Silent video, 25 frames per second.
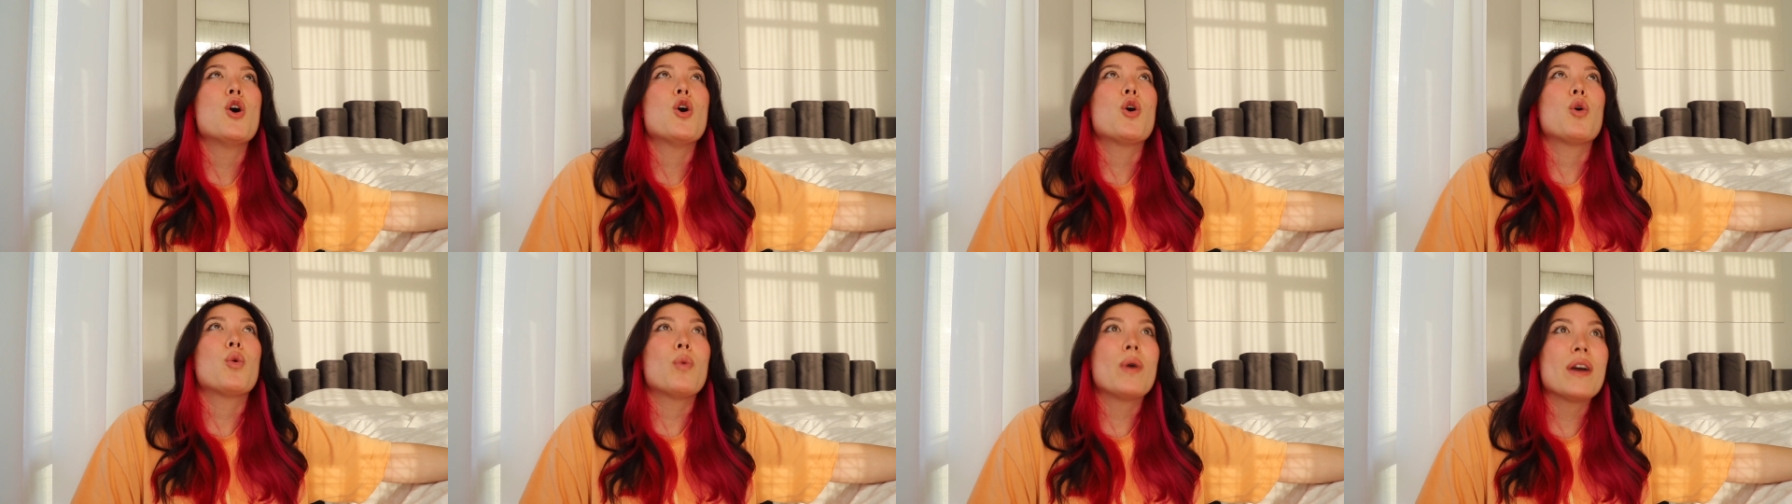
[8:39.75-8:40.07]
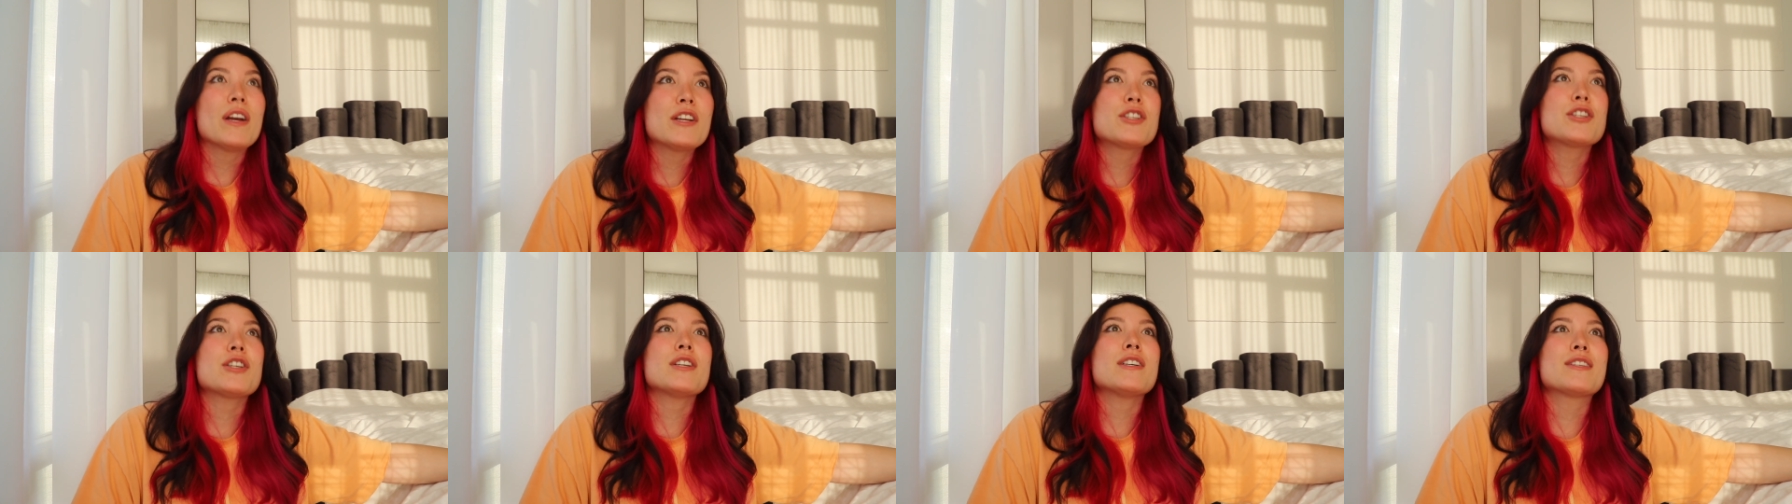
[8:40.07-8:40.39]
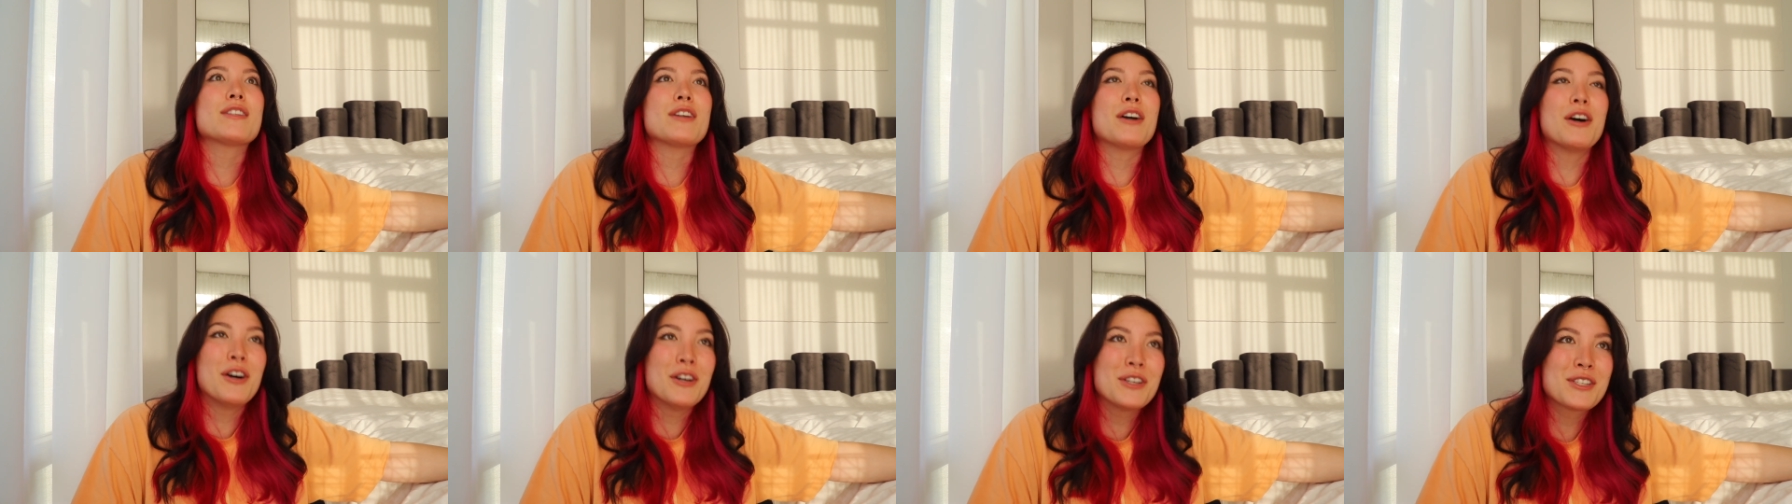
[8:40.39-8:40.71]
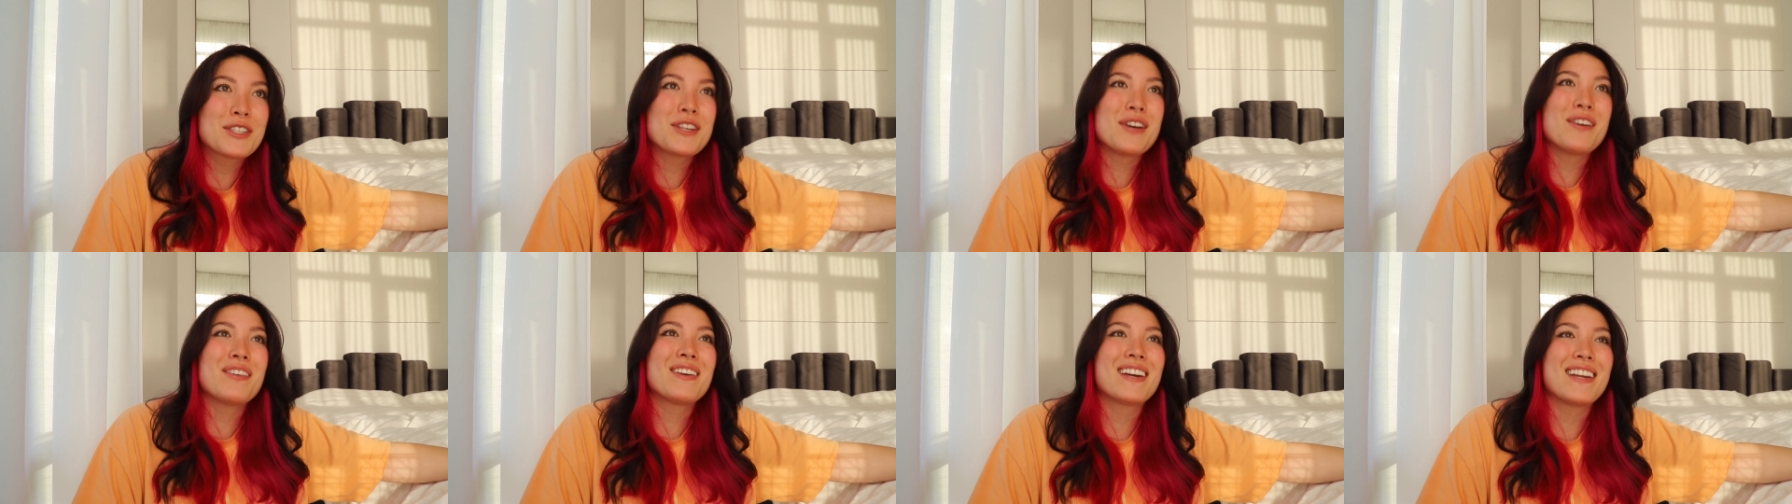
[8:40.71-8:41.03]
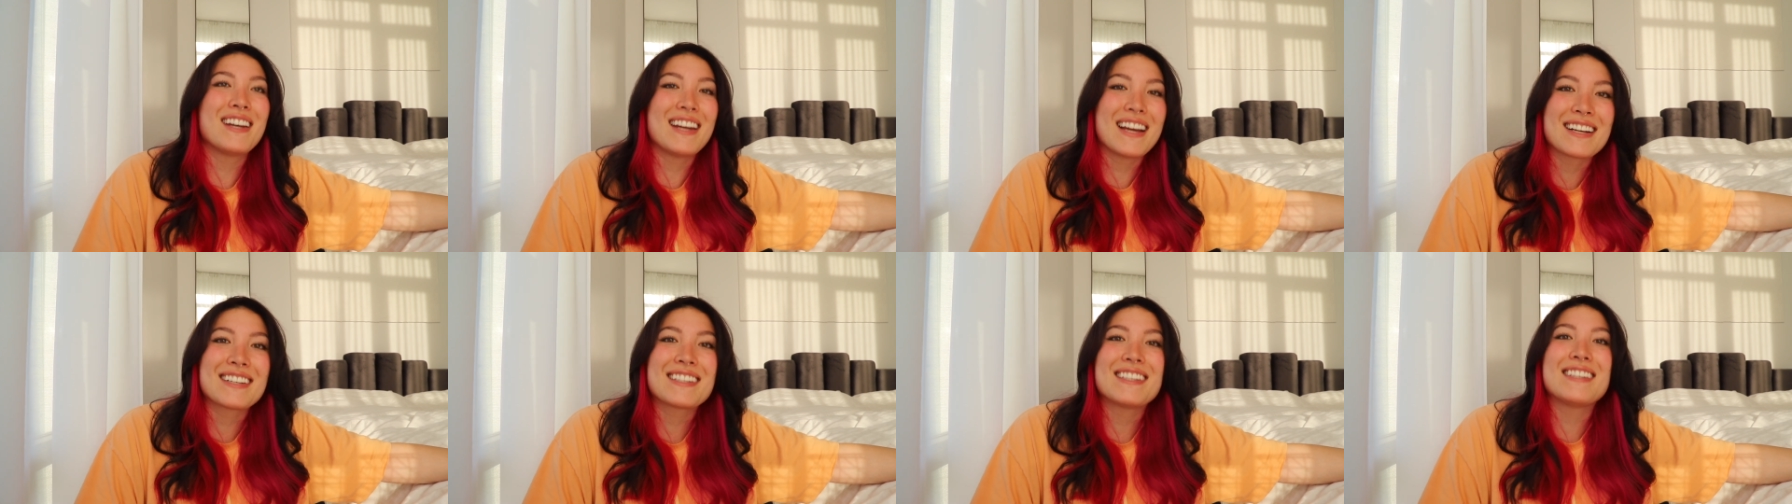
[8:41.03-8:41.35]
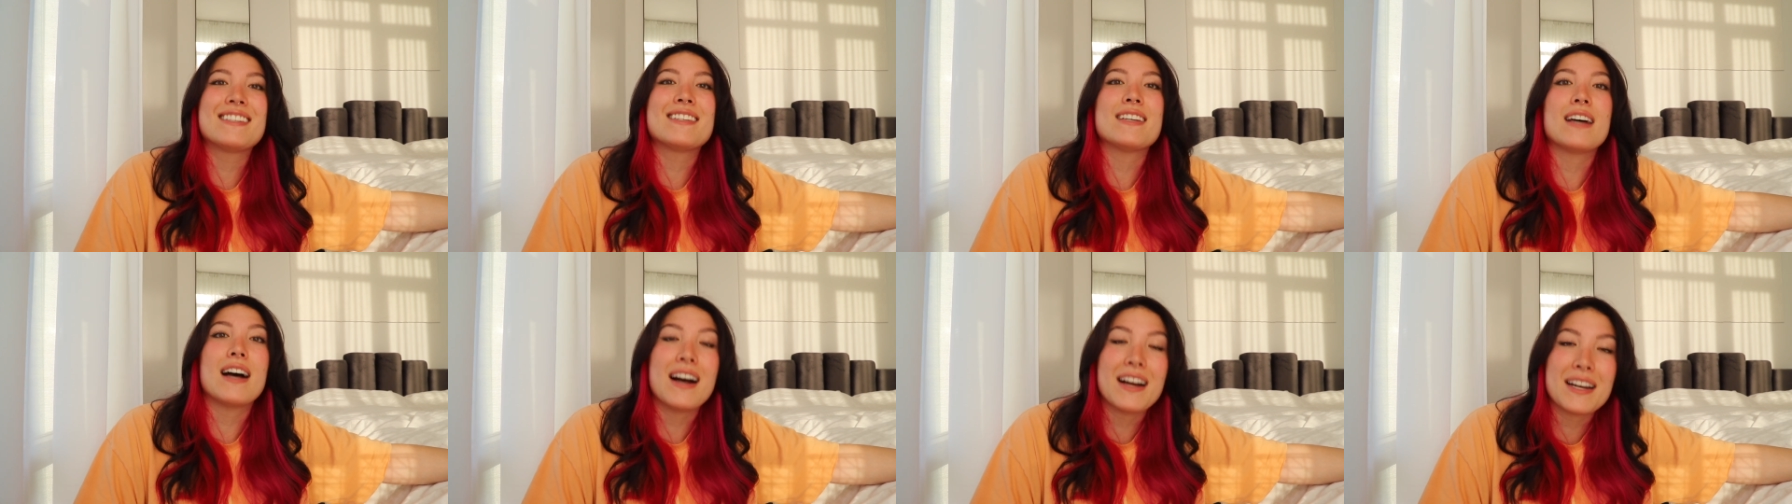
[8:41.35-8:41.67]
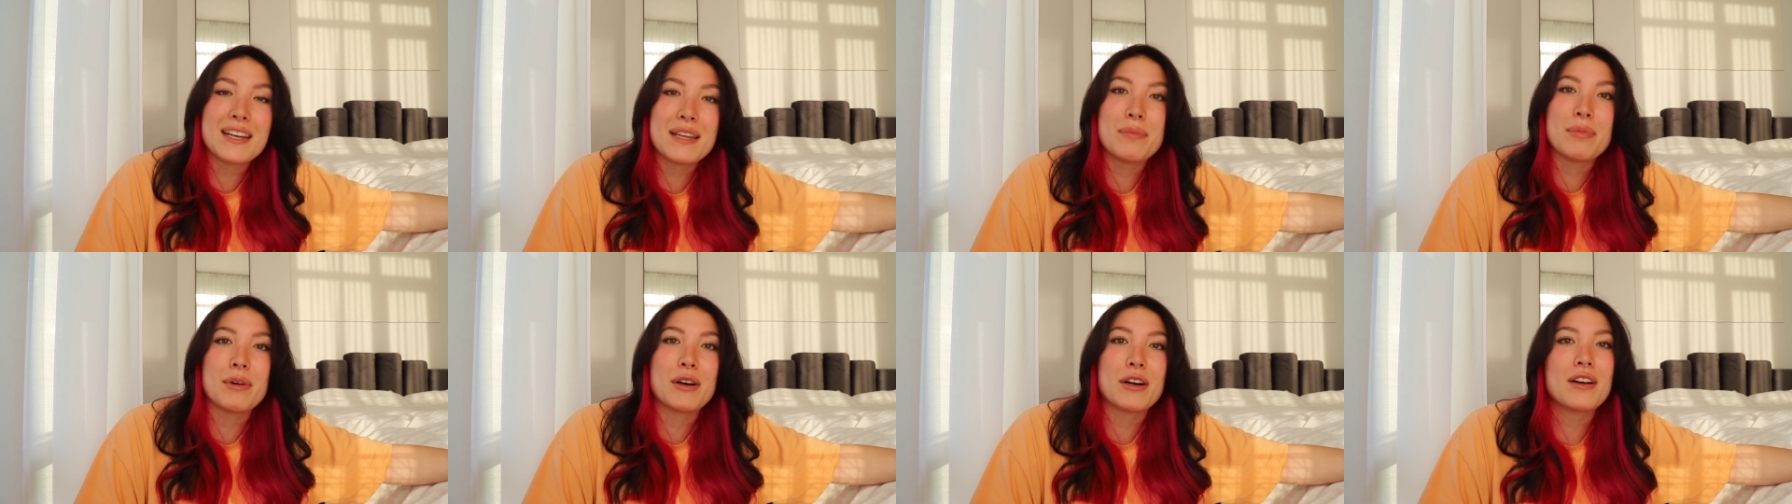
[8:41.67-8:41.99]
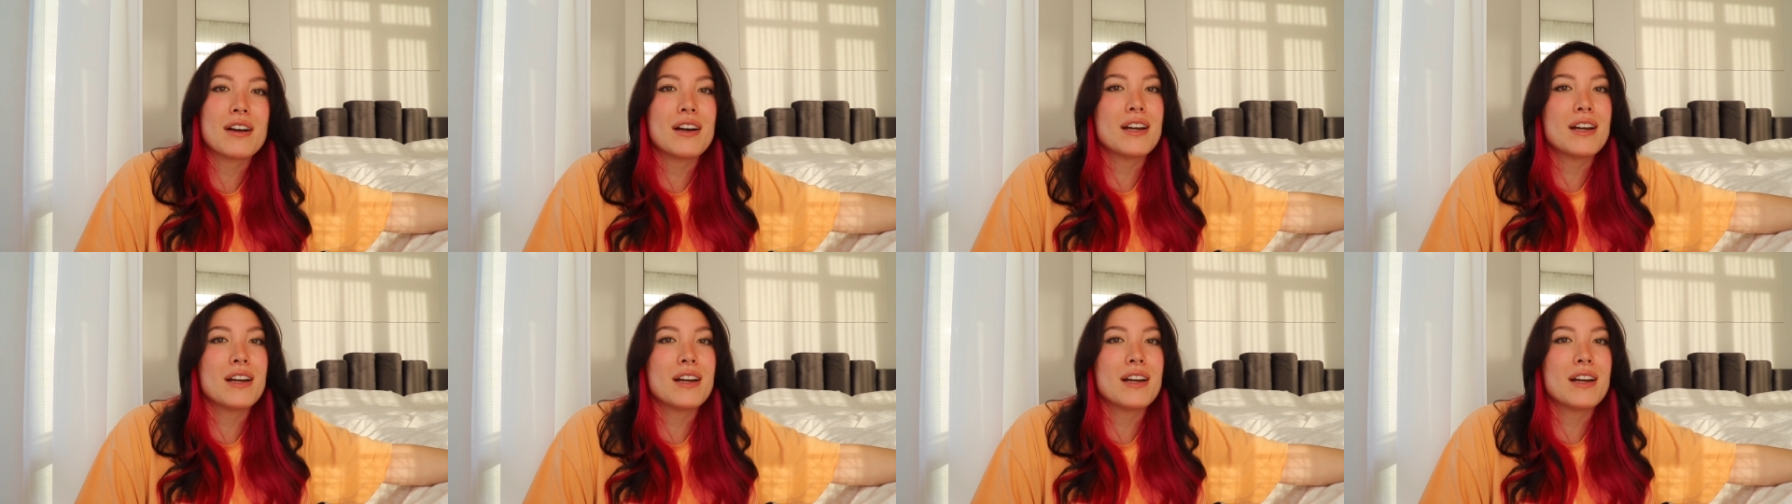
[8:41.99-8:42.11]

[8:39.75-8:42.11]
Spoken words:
which is also connected to HoneyBook.